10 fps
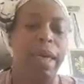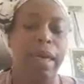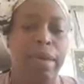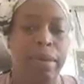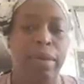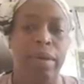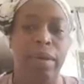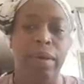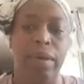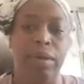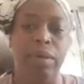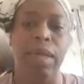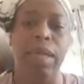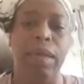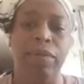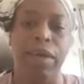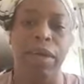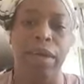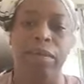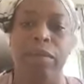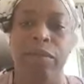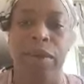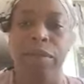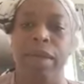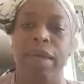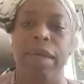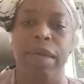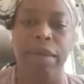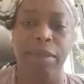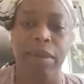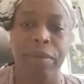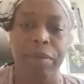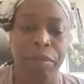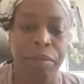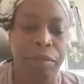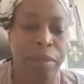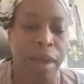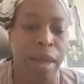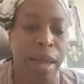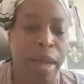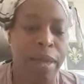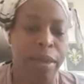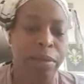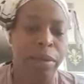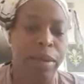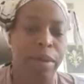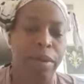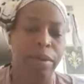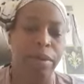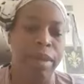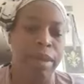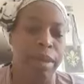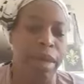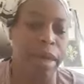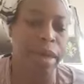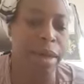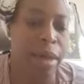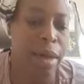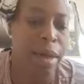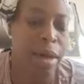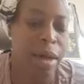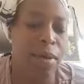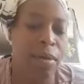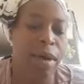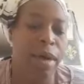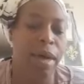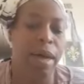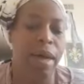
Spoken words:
haste to deliver him from the enemy. Hallelujah. Glory be to God. Our